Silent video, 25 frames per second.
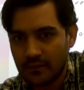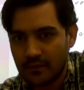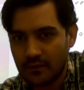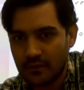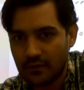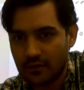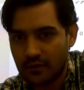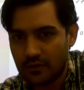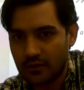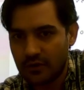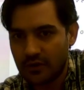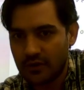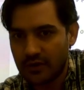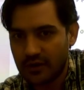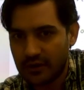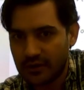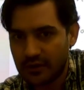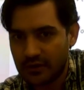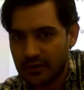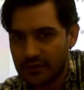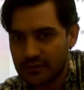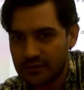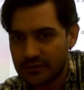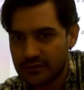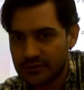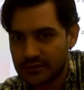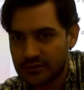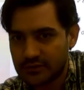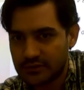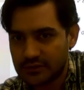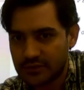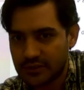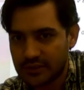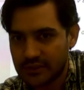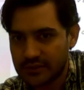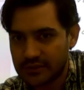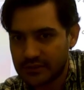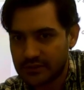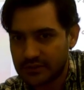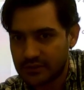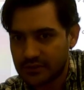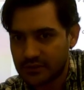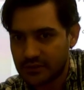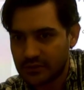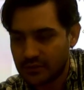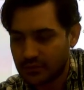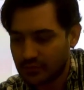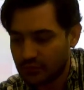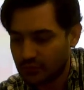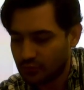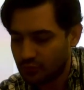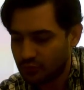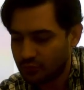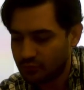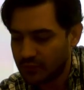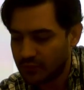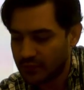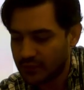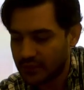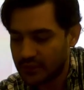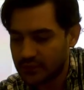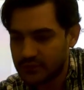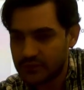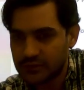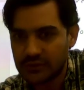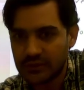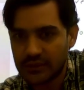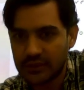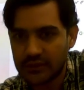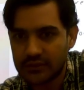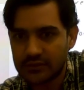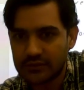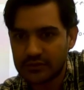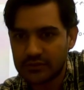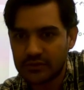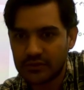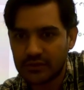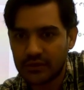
or stress 2 minus stress